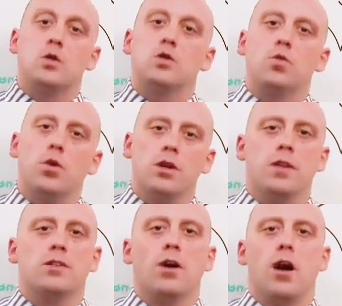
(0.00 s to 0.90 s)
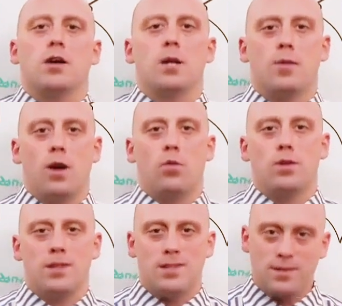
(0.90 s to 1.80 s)
So what are they talking about
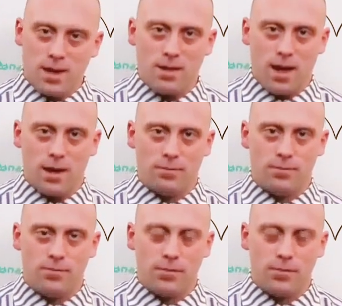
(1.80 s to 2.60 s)
when they say that?